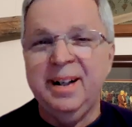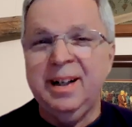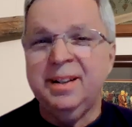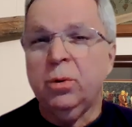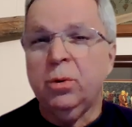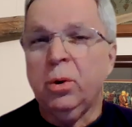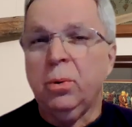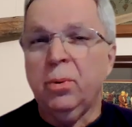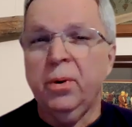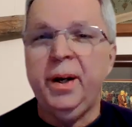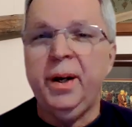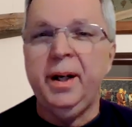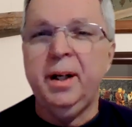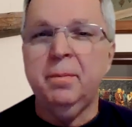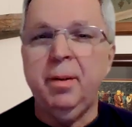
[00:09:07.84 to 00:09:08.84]
And they were
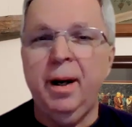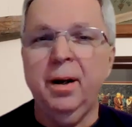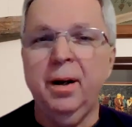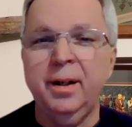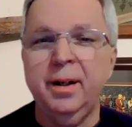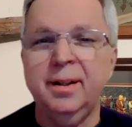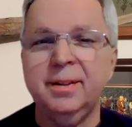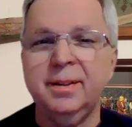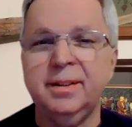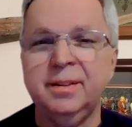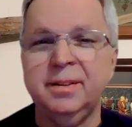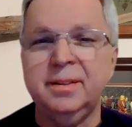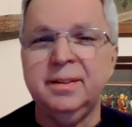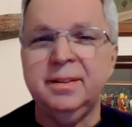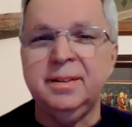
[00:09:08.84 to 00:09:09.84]
worried about
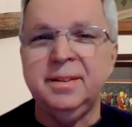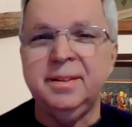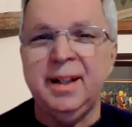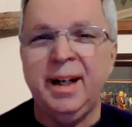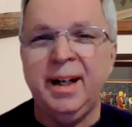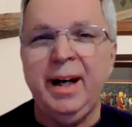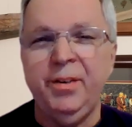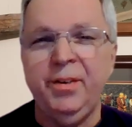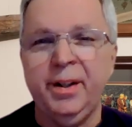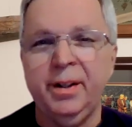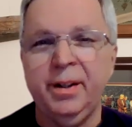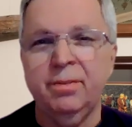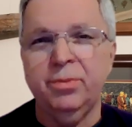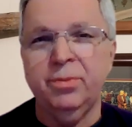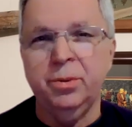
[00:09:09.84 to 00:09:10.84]
not having
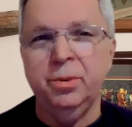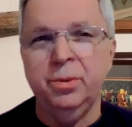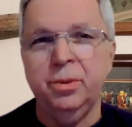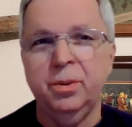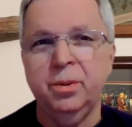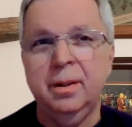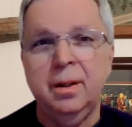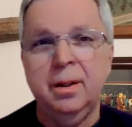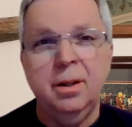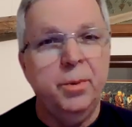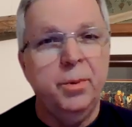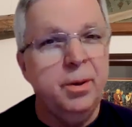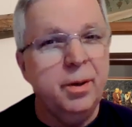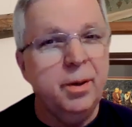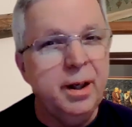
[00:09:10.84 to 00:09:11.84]
enough food.
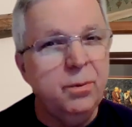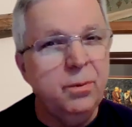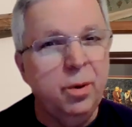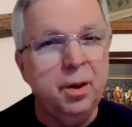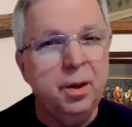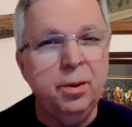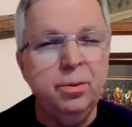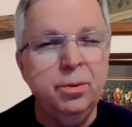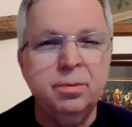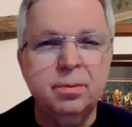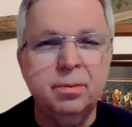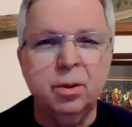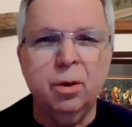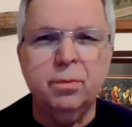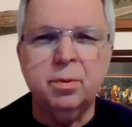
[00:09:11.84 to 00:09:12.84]
We only have one
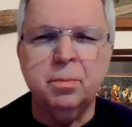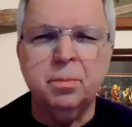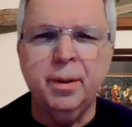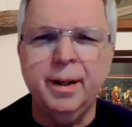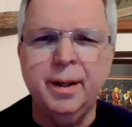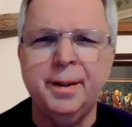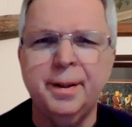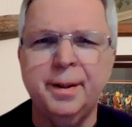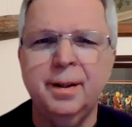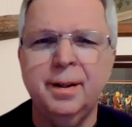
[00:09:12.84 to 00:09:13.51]
loaf of bread.